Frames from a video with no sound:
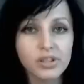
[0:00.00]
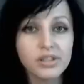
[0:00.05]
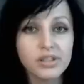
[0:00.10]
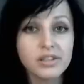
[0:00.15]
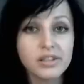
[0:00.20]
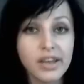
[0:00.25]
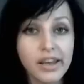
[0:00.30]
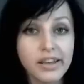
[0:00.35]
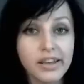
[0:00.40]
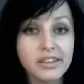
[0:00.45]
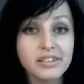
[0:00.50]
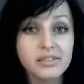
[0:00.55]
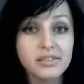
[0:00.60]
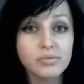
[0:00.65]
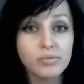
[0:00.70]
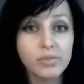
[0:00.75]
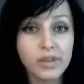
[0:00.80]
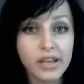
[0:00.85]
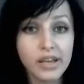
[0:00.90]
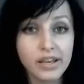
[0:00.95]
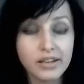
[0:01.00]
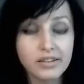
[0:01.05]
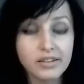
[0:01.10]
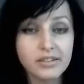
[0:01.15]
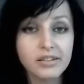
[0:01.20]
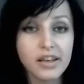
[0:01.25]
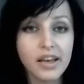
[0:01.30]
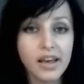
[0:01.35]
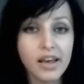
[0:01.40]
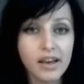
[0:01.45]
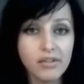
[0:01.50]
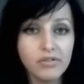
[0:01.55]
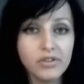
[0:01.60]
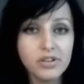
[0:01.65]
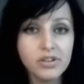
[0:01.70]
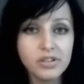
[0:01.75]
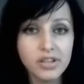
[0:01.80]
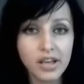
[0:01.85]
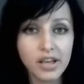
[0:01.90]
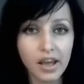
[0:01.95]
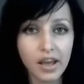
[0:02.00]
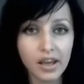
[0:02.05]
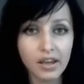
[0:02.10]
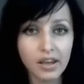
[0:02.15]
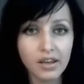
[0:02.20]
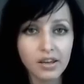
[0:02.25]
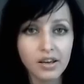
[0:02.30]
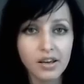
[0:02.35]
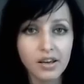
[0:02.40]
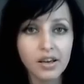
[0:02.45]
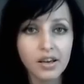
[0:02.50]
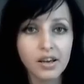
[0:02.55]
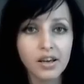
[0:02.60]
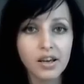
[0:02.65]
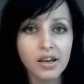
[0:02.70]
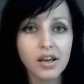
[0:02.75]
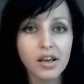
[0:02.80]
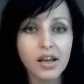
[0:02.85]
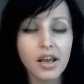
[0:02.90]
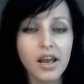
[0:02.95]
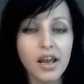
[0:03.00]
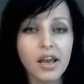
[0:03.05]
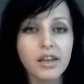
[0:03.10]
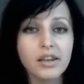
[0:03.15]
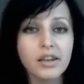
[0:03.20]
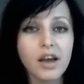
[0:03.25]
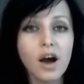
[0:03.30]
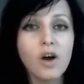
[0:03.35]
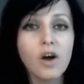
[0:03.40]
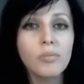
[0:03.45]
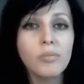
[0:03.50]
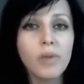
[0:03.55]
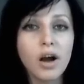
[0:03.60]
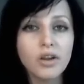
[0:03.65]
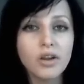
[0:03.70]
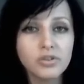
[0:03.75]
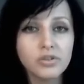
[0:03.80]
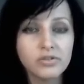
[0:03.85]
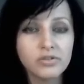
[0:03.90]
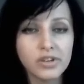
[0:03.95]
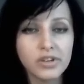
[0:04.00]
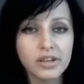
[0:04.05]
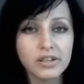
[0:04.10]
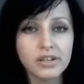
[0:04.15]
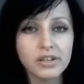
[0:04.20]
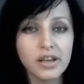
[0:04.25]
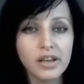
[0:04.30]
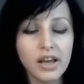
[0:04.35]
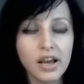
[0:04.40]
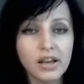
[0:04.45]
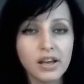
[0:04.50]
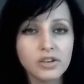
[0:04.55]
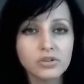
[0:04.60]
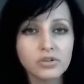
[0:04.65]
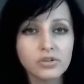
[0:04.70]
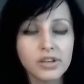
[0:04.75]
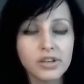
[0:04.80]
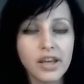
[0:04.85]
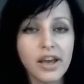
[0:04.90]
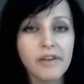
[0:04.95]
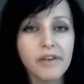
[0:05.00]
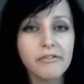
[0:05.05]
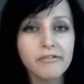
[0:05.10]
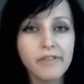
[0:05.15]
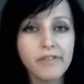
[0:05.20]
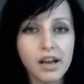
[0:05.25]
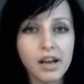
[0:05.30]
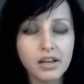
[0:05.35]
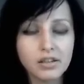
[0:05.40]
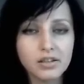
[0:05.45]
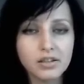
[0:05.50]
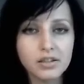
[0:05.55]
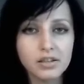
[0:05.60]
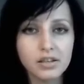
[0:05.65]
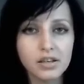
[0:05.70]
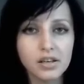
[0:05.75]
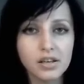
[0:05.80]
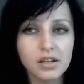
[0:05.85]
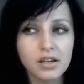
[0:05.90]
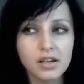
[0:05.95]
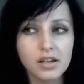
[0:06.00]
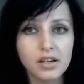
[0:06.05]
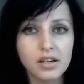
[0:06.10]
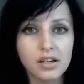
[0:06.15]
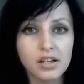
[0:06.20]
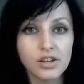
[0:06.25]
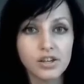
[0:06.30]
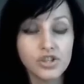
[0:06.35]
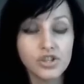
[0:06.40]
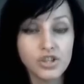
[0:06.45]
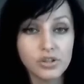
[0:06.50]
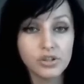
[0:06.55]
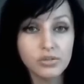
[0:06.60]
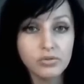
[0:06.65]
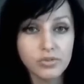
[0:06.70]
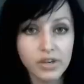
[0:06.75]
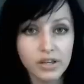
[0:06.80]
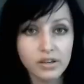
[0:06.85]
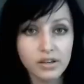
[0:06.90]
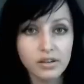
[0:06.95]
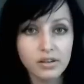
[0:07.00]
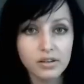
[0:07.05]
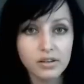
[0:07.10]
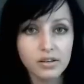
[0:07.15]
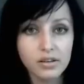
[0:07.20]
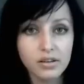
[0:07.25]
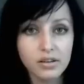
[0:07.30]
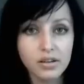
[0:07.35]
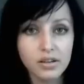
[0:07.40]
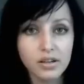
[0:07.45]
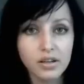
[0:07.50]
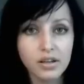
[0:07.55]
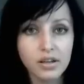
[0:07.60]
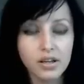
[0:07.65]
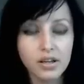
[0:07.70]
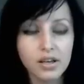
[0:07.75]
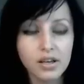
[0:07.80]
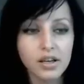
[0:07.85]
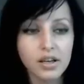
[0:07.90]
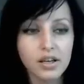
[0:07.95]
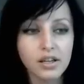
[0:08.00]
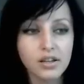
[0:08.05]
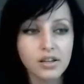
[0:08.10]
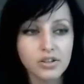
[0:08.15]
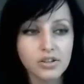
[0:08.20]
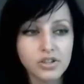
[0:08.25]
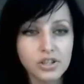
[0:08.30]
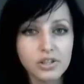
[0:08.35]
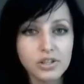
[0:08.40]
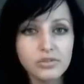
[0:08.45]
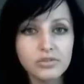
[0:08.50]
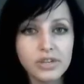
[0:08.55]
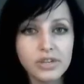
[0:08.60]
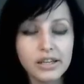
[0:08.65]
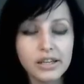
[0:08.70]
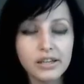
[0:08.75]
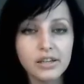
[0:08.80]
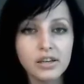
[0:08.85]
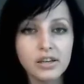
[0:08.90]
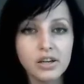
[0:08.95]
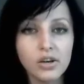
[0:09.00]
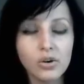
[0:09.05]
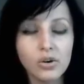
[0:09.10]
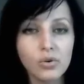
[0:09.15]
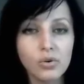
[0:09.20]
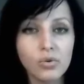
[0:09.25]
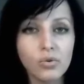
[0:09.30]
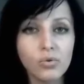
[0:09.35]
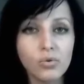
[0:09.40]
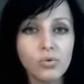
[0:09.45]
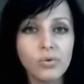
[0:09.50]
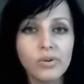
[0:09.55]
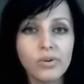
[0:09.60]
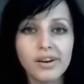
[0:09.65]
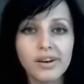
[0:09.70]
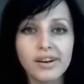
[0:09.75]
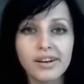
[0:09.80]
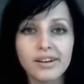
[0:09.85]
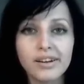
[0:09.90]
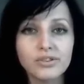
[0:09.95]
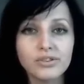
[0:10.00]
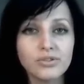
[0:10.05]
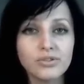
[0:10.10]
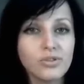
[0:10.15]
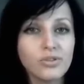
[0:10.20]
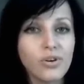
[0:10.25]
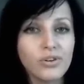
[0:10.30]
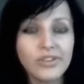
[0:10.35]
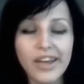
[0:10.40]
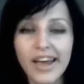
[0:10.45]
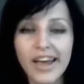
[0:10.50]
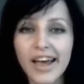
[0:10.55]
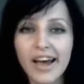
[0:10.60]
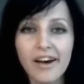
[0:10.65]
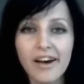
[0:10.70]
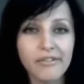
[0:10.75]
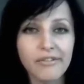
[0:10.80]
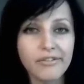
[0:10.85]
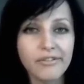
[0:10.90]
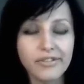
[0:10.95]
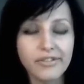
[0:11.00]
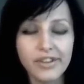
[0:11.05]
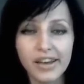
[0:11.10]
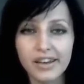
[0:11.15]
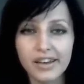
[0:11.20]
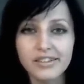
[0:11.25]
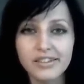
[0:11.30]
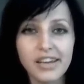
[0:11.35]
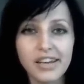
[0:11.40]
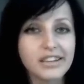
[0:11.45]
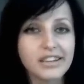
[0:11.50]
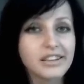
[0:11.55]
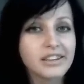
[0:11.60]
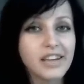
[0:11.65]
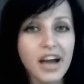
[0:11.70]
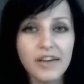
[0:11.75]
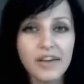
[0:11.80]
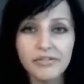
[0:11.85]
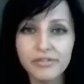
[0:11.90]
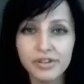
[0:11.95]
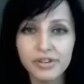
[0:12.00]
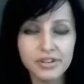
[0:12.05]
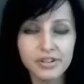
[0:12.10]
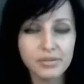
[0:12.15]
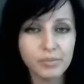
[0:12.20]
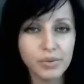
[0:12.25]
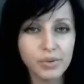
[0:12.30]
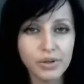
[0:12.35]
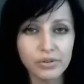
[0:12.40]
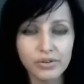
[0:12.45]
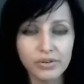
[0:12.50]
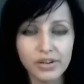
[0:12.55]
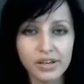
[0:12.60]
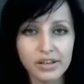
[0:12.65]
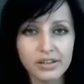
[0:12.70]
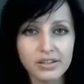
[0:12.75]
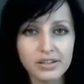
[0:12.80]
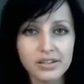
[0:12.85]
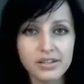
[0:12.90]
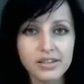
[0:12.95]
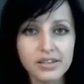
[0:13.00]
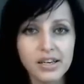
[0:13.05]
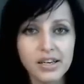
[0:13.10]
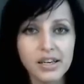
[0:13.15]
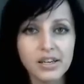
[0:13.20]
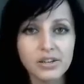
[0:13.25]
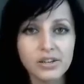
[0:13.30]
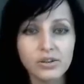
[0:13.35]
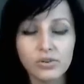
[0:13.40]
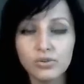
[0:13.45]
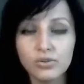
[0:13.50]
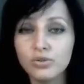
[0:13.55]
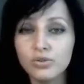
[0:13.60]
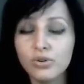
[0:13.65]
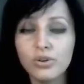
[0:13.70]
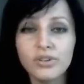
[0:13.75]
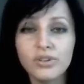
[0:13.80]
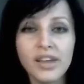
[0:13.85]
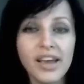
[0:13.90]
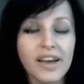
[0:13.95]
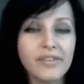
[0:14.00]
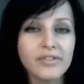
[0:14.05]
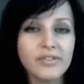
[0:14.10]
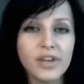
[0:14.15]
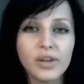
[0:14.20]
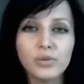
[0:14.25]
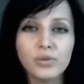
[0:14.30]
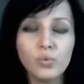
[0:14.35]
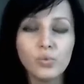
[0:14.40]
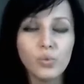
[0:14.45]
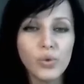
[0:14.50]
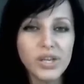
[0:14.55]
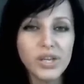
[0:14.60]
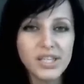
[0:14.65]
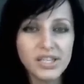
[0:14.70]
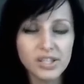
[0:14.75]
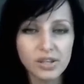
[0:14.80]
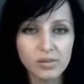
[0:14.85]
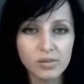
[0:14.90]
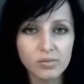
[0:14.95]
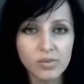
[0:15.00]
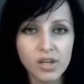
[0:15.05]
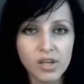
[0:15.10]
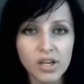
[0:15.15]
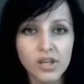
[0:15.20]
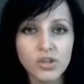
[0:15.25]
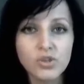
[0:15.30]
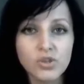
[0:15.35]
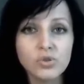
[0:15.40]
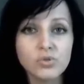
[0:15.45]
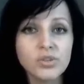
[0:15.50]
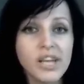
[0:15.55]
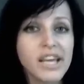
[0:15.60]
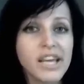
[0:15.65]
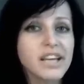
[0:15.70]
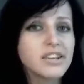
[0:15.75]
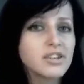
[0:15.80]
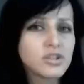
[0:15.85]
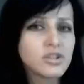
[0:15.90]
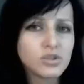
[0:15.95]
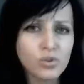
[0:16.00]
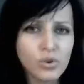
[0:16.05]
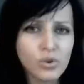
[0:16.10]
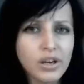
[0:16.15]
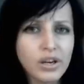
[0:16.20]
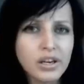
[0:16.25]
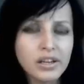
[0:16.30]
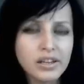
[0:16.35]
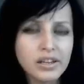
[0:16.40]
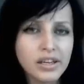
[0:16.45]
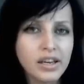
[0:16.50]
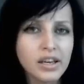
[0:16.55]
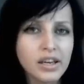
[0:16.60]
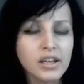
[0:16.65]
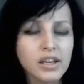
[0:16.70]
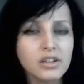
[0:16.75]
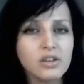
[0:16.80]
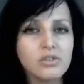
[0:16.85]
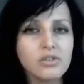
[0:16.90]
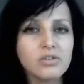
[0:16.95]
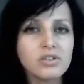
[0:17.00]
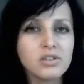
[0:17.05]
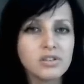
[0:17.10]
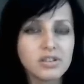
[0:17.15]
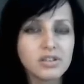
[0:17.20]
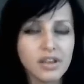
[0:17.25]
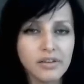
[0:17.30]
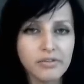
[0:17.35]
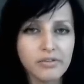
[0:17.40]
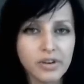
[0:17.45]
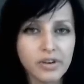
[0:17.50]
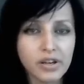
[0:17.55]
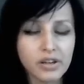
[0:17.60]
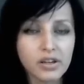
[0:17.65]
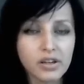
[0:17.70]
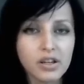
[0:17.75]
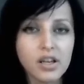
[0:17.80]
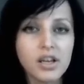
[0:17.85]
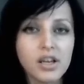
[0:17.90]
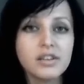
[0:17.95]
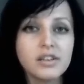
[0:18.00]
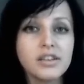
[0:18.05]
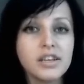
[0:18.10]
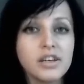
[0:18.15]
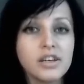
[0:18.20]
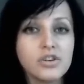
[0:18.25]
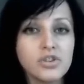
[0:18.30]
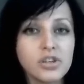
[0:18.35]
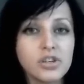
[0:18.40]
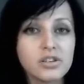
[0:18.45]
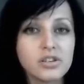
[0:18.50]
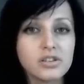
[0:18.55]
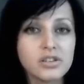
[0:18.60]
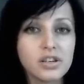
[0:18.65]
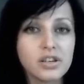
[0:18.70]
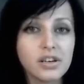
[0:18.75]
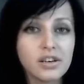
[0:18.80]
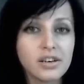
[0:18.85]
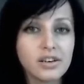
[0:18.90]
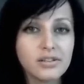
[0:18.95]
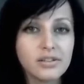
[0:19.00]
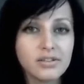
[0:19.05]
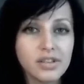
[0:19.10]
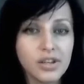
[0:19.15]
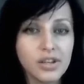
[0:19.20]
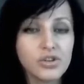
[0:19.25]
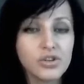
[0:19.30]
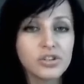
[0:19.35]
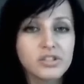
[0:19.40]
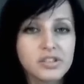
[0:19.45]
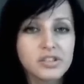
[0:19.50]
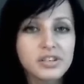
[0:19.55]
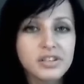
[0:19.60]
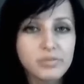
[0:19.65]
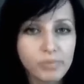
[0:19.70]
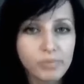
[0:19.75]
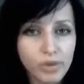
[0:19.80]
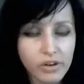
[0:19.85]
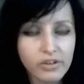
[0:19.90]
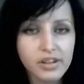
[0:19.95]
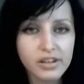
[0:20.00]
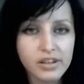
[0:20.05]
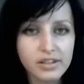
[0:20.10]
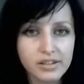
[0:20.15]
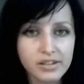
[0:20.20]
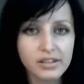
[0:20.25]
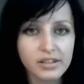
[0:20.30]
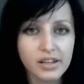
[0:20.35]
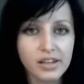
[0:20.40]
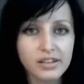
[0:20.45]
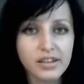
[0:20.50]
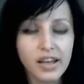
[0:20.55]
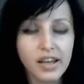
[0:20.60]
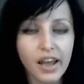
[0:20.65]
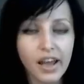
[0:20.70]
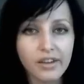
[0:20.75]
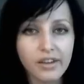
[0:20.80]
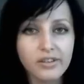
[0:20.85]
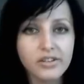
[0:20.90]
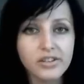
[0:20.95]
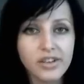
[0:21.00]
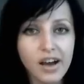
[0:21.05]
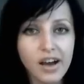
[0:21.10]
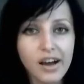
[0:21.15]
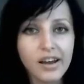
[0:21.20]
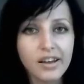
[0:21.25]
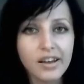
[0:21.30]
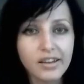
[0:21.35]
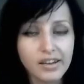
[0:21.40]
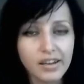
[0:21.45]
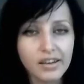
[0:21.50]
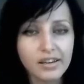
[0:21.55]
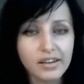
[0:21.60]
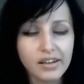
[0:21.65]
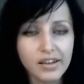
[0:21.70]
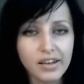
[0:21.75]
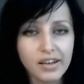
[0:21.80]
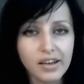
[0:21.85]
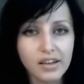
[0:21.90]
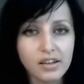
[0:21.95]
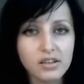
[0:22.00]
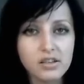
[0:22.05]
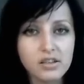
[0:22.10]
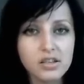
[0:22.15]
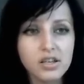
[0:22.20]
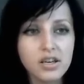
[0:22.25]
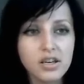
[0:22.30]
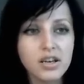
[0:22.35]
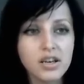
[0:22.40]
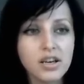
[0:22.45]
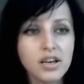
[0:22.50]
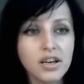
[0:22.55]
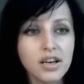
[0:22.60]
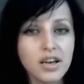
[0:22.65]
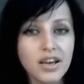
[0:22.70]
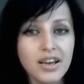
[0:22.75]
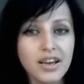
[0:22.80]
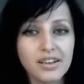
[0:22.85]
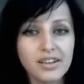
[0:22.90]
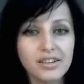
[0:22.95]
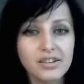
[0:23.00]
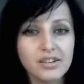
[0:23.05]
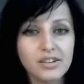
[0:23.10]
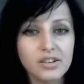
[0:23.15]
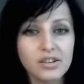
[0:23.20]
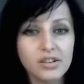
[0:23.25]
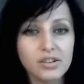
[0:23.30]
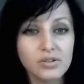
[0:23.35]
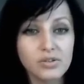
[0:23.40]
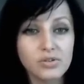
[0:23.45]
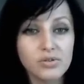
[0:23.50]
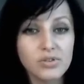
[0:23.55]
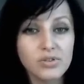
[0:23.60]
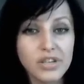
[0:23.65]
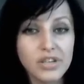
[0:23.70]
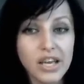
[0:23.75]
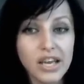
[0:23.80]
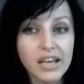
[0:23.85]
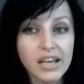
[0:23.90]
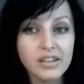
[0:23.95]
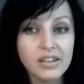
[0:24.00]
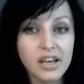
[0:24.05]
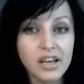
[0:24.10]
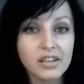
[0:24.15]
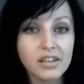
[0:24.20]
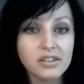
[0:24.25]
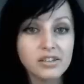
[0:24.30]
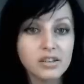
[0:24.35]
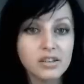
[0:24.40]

takes place every day, and how much of it actually affects children children who do not have yet that life experience, do not have that wisdom to take stoically those suffering. They're just experiencing it and dying in the end. And to say that,